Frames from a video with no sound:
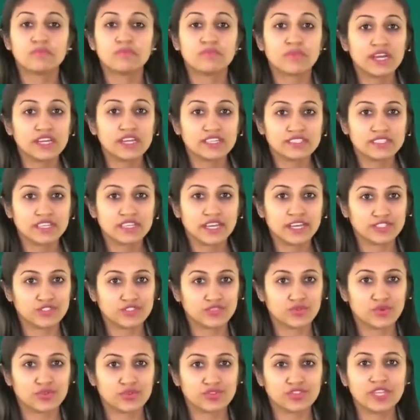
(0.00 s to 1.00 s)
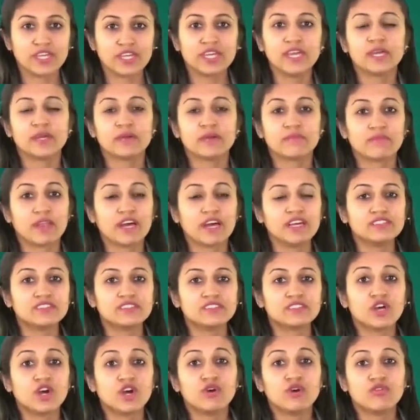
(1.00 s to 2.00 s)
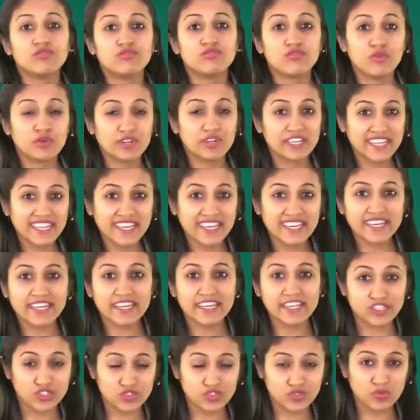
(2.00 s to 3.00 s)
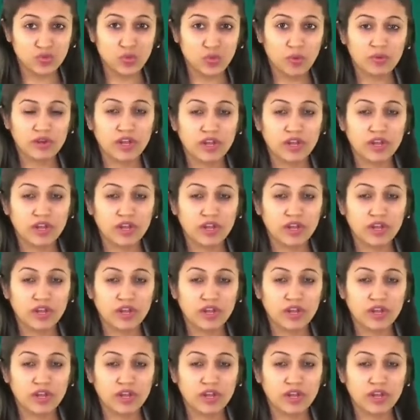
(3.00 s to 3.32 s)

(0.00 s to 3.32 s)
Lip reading: plus SO3 plus 14H2O.